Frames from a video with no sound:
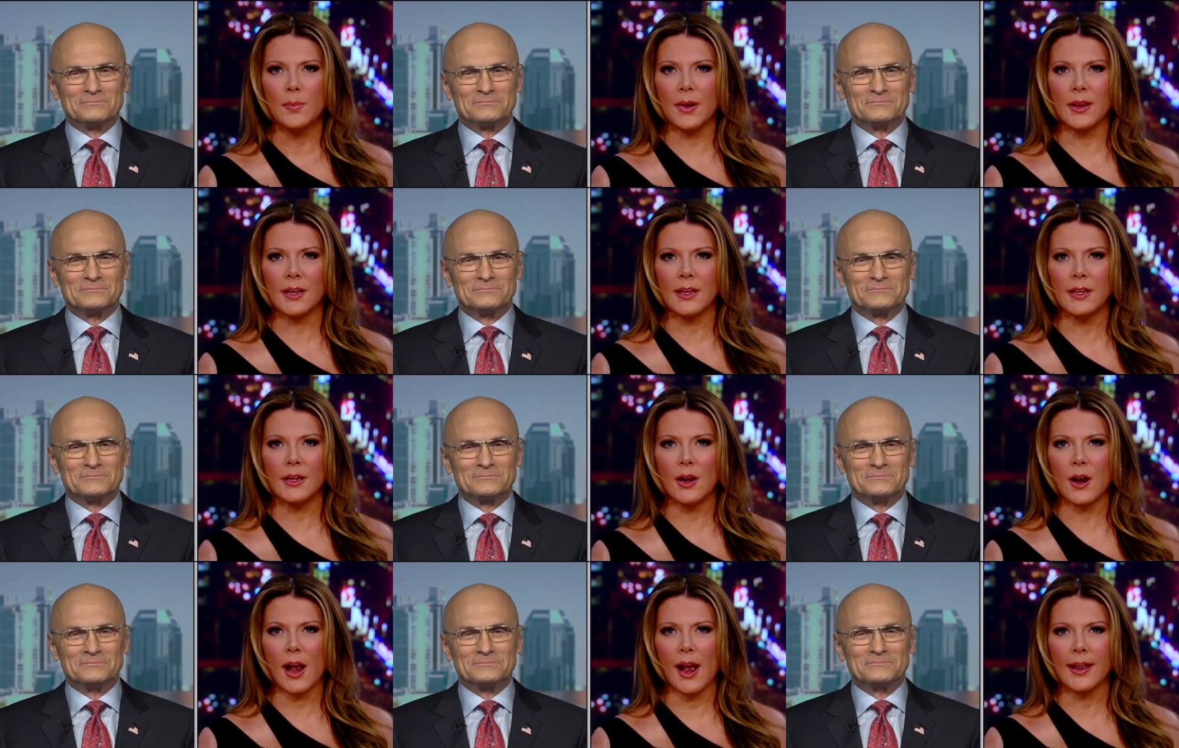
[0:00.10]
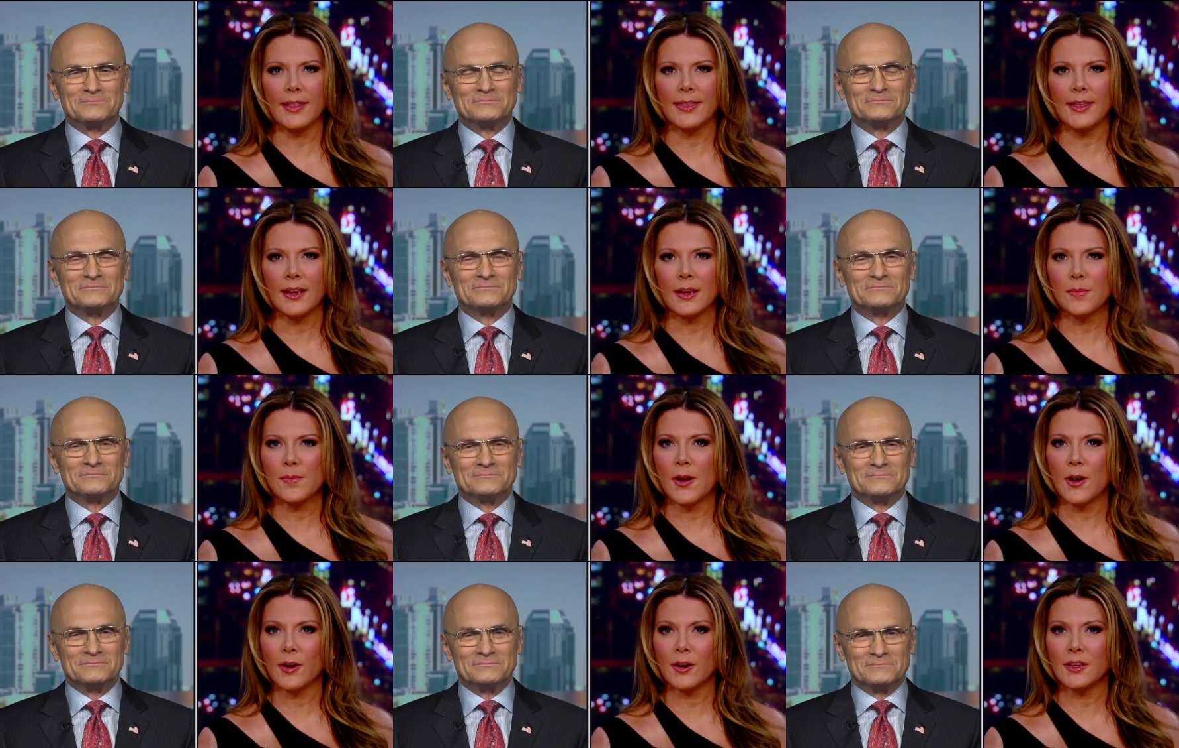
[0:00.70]
Speaker 1: But you know, I think
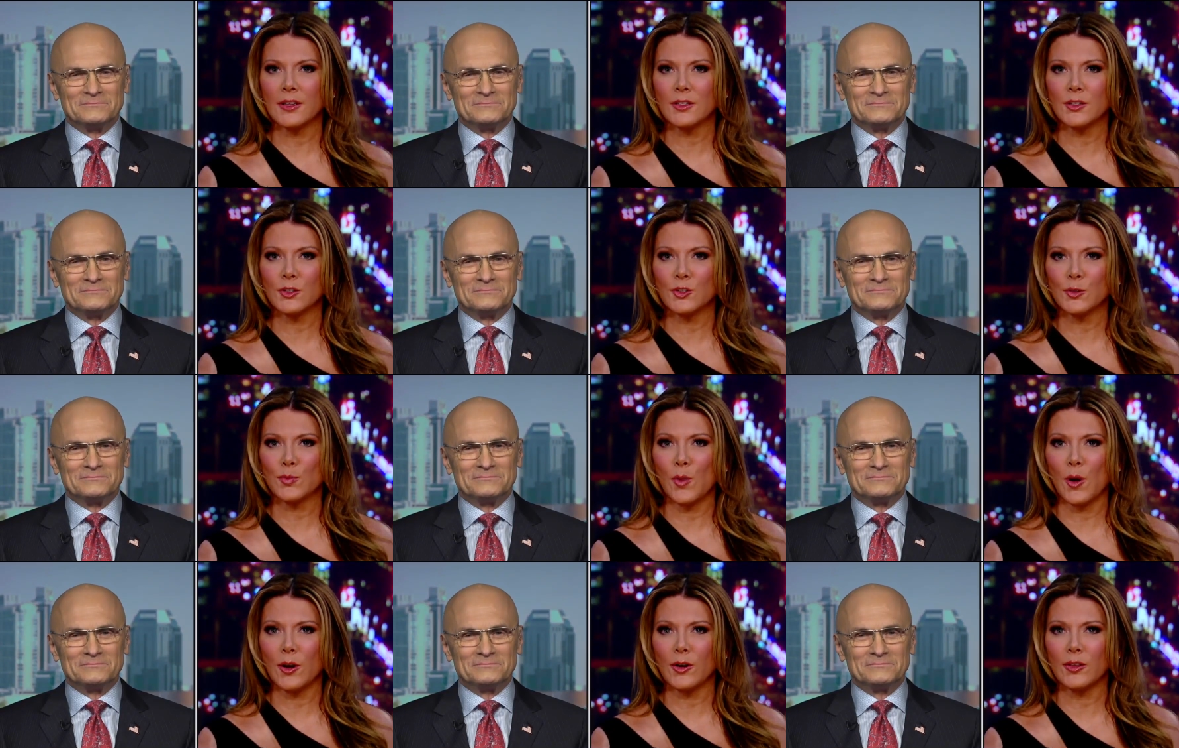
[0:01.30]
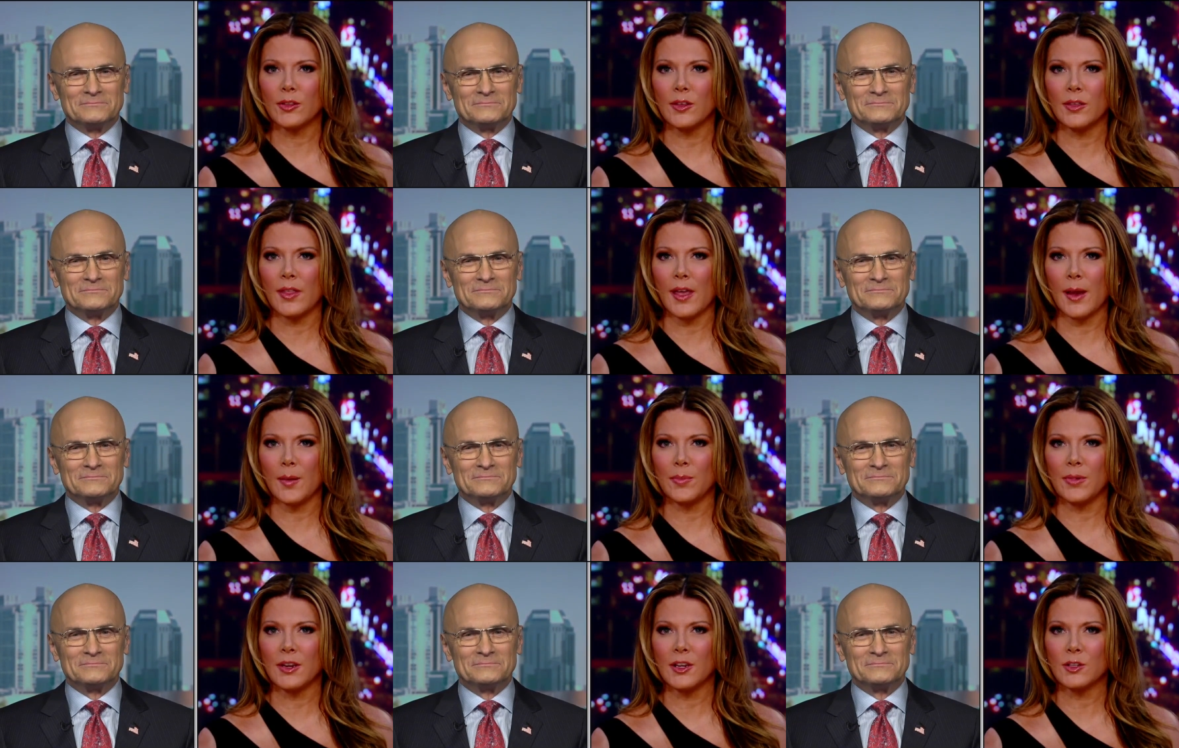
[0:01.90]
Americans are smarter than
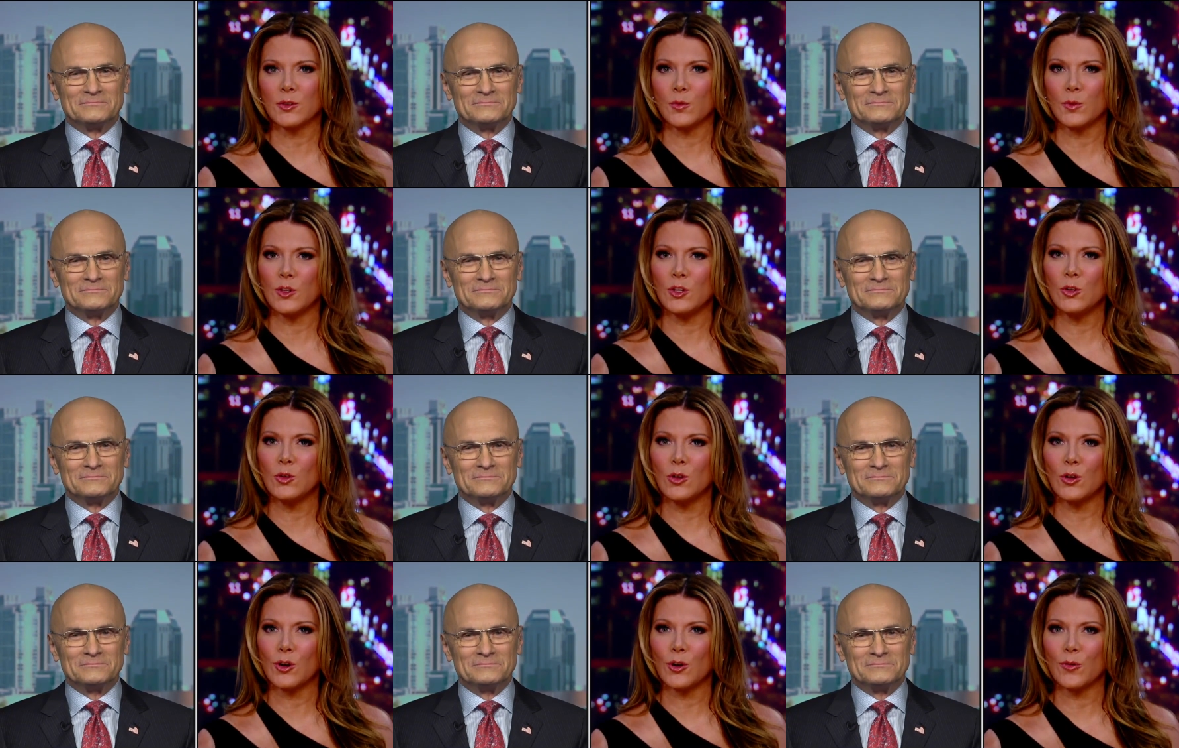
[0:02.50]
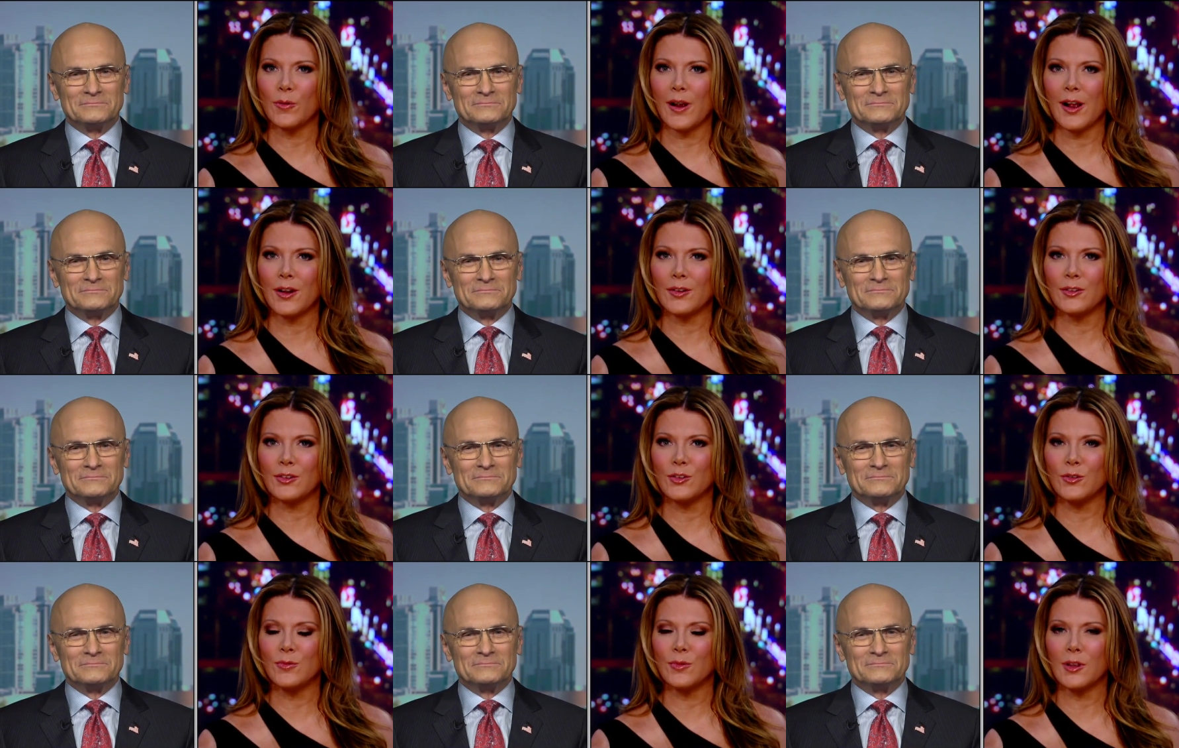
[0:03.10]
that because when you look around
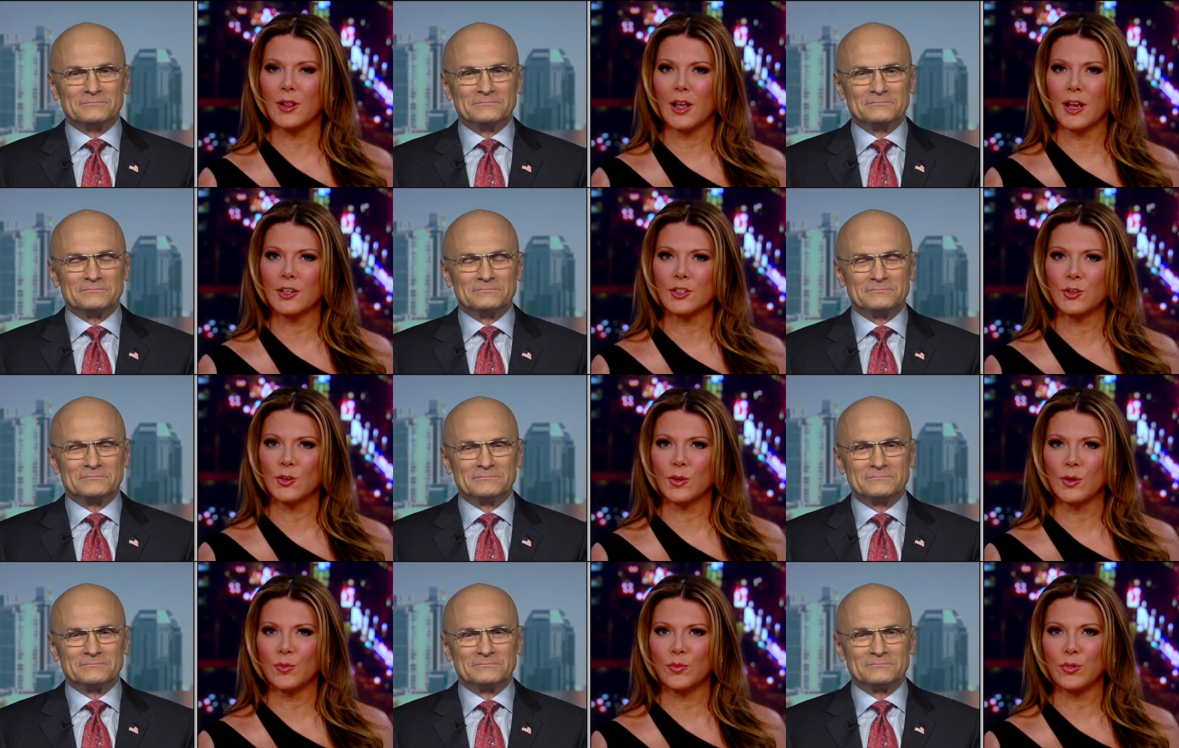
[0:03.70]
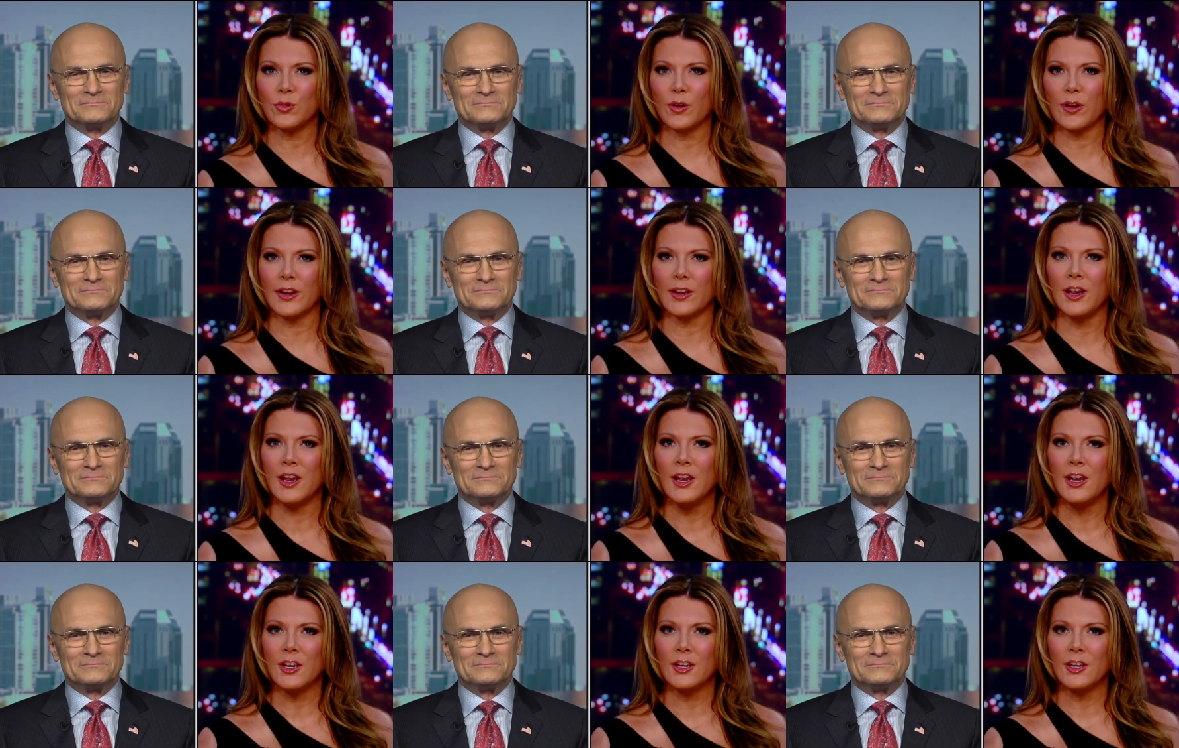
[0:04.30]
and you realize you're employed,